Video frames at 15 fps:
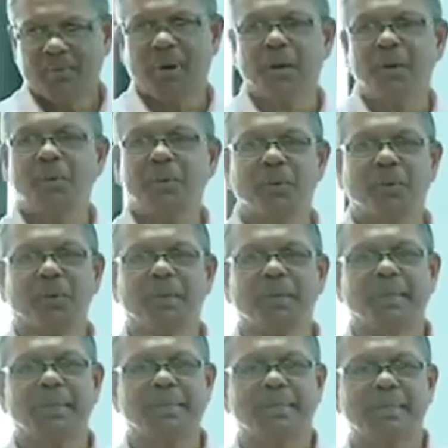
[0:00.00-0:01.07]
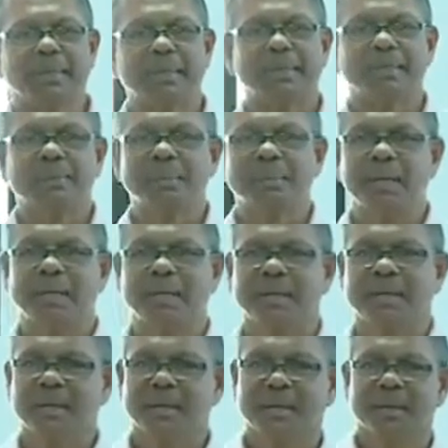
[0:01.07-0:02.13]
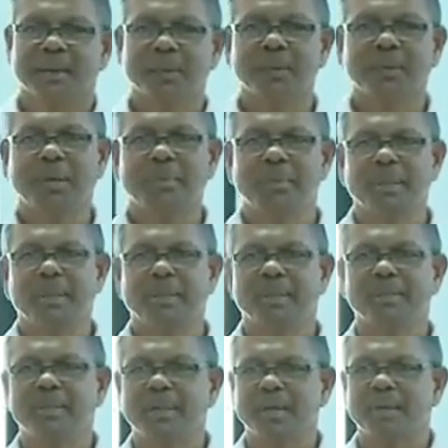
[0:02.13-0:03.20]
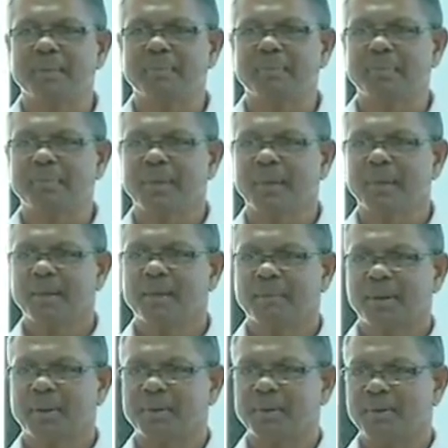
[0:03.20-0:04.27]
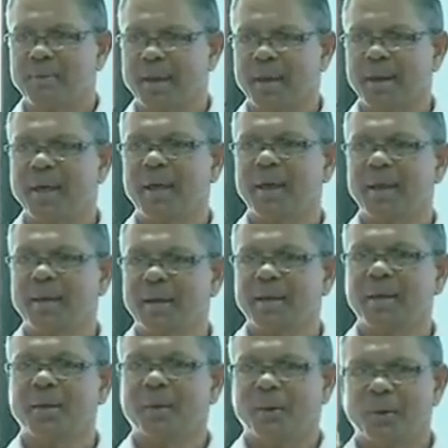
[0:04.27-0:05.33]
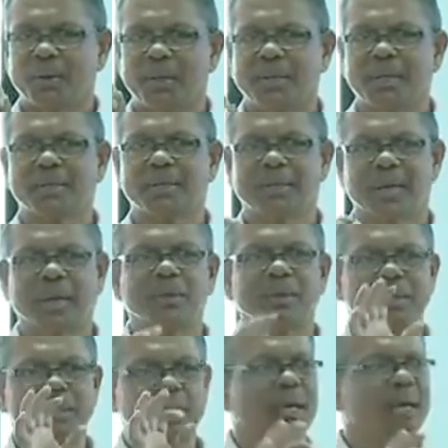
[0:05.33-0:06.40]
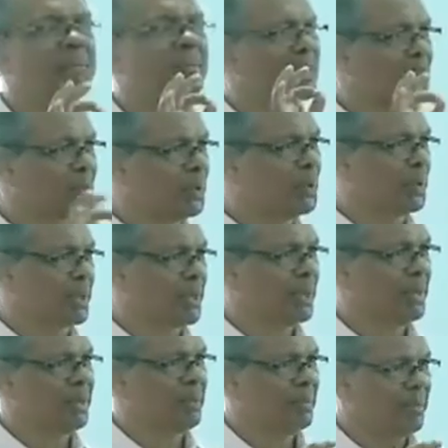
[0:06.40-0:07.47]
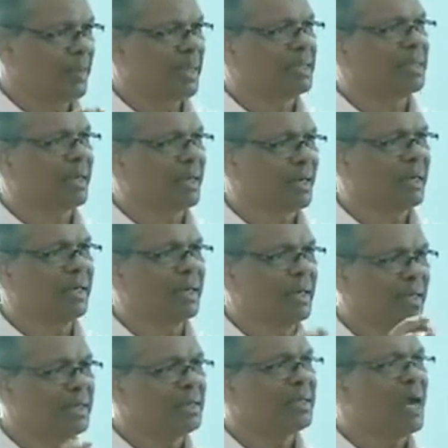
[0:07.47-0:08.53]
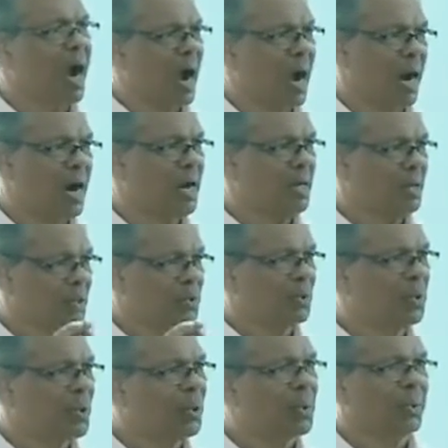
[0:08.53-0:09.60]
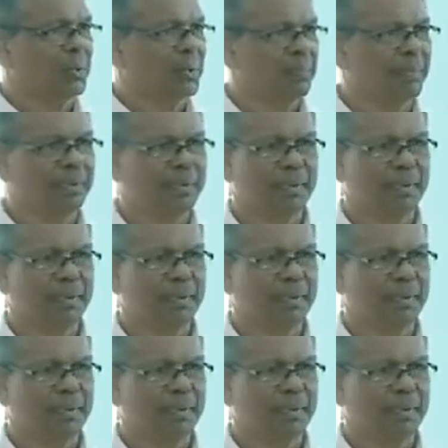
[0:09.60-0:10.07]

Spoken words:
What do all these things mean? Do they mean the same? But on the one hand, all these have the same root, basically, Nya, to know.